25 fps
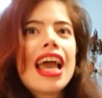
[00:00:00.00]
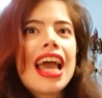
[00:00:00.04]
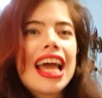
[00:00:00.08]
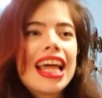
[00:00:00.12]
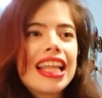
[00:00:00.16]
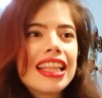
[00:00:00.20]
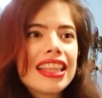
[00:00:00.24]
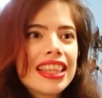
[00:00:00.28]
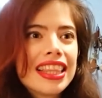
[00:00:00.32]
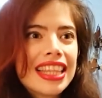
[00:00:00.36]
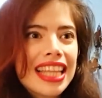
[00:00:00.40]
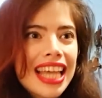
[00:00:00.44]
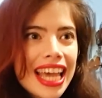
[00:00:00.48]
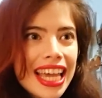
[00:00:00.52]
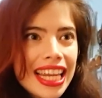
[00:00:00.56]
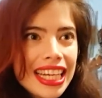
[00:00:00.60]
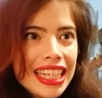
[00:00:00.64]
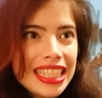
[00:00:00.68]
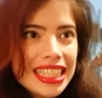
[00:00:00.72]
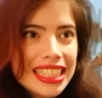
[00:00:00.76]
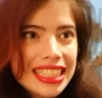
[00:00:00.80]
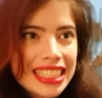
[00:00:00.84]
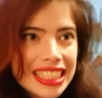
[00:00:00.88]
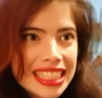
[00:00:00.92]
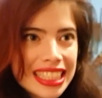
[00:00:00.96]
And then
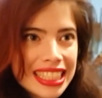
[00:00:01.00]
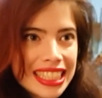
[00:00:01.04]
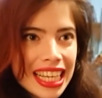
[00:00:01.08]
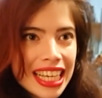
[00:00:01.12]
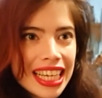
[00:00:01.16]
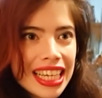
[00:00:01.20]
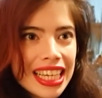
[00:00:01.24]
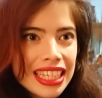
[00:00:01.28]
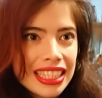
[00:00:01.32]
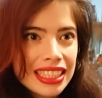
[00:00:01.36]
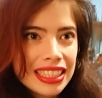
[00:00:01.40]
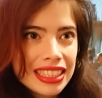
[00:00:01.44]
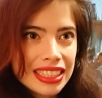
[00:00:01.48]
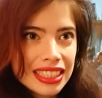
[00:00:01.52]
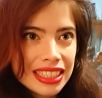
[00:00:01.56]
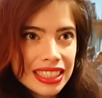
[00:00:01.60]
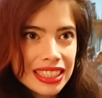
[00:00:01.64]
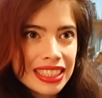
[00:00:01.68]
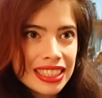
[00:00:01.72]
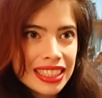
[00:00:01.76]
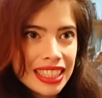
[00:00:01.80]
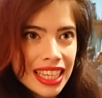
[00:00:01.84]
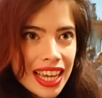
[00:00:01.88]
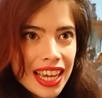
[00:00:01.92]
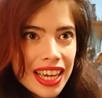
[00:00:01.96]
in the second
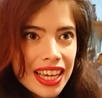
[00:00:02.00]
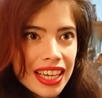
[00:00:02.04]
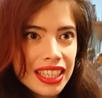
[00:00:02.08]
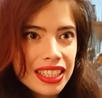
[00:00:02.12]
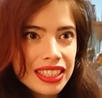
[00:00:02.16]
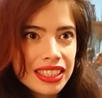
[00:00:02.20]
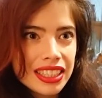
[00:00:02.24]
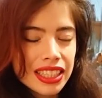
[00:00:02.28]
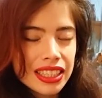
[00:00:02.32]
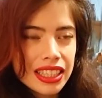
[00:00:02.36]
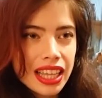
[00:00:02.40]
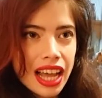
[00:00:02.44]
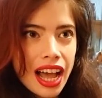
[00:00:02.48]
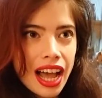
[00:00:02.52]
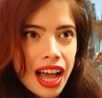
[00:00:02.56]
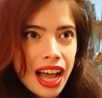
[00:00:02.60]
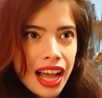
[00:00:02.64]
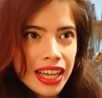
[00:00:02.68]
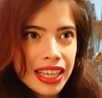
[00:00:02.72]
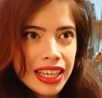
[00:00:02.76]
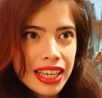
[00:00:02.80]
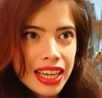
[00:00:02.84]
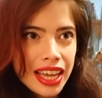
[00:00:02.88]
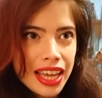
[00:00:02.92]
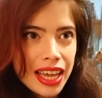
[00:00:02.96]
day that
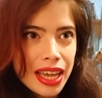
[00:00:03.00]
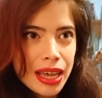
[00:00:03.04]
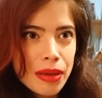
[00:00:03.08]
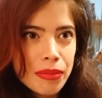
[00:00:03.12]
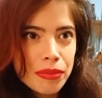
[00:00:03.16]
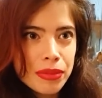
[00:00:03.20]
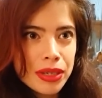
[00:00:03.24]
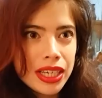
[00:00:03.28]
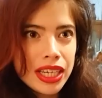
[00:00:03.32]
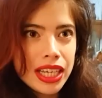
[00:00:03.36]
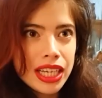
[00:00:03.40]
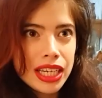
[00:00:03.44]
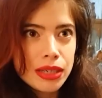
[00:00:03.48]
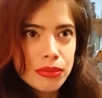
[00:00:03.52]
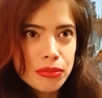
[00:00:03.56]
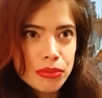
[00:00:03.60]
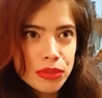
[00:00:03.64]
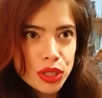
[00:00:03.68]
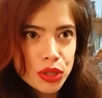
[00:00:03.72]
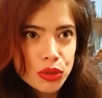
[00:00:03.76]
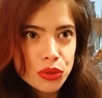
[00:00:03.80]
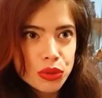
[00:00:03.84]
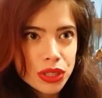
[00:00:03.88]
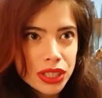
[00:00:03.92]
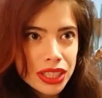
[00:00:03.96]
I am in
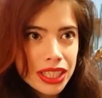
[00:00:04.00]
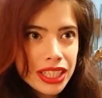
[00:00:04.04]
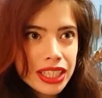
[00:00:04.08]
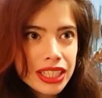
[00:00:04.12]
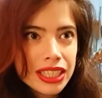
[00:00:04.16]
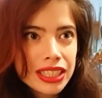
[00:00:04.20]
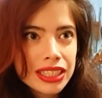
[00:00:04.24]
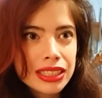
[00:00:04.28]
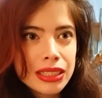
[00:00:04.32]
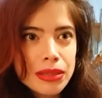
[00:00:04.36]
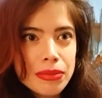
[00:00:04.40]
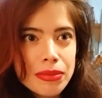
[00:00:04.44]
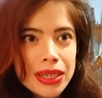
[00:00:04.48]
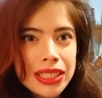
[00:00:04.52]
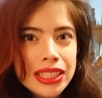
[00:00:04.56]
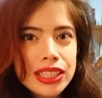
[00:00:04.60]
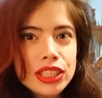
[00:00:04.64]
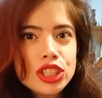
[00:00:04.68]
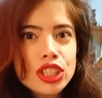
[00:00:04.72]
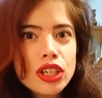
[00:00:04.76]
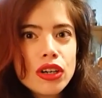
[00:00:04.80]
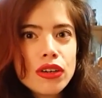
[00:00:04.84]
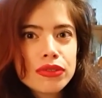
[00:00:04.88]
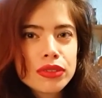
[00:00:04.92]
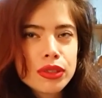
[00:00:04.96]
Munich, the
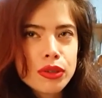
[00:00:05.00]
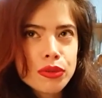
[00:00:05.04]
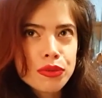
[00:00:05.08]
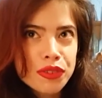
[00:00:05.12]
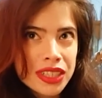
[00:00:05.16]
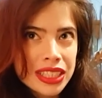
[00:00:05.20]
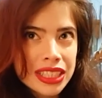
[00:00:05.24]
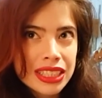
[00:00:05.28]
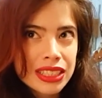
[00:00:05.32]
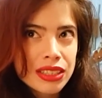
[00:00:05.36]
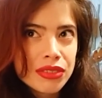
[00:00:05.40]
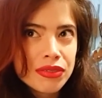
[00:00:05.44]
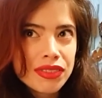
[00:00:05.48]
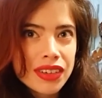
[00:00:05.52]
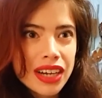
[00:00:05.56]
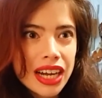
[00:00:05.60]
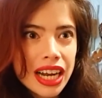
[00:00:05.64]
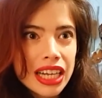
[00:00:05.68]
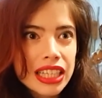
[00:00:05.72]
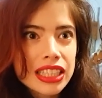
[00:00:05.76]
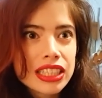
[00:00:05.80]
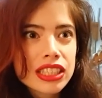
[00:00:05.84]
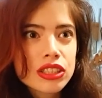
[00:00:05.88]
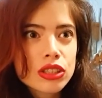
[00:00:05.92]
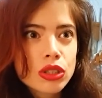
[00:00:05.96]
manager of the
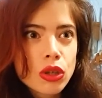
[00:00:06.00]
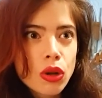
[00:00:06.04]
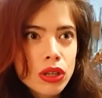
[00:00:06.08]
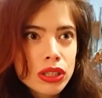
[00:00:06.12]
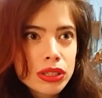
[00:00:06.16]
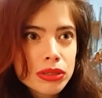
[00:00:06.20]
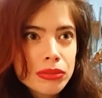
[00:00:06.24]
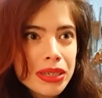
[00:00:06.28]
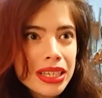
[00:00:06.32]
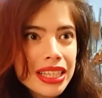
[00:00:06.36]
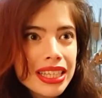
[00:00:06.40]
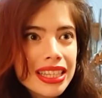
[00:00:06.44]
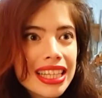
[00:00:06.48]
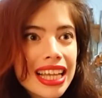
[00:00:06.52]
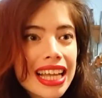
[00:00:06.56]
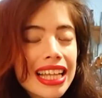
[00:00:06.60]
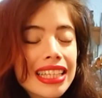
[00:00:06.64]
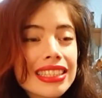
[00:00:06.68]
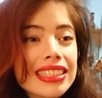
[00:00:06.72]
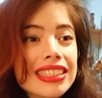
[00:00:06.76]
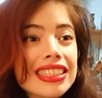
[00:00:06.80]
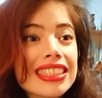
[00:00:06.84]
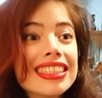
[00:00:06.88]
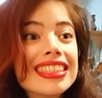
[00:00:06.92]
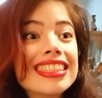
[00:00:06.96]
festival told me
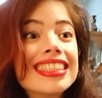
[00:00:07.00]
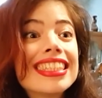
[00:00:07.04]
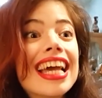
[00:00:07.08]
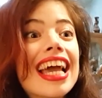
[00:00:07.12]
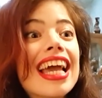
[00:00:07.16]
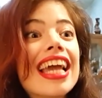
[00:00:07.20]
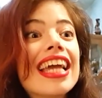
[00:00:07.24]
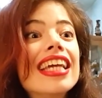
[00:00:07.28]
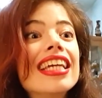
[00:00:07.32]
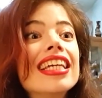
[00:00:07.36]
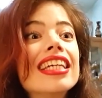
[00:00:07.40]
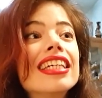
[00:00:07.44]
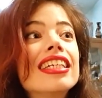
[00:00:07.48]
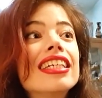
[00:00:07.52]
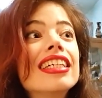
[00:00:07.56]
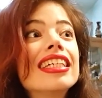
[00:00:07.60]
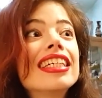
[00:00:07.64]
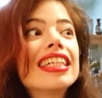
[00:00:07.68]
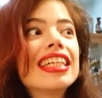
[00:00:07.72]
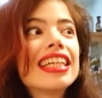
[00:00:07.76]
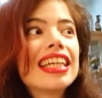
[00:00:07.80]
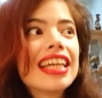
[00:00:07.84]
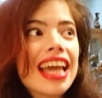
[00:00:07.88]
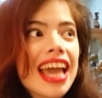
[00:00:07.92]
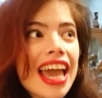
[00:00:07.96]
that they
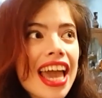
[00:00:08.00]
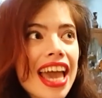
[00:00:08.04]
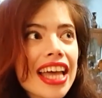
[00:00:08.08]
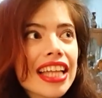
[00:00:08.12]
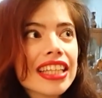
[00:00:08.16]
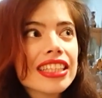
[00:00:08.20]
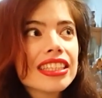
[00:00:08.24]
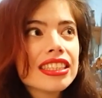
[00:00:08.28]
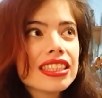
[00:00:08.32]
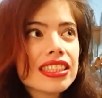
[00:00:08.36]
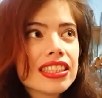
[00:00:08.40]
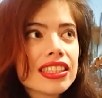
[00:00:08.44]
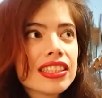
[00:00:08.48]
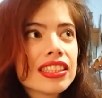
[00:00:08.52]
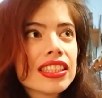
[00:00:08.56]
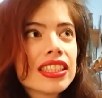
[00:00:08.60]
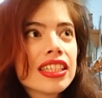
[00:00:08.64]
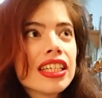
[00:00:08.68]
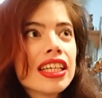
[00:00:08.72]
can't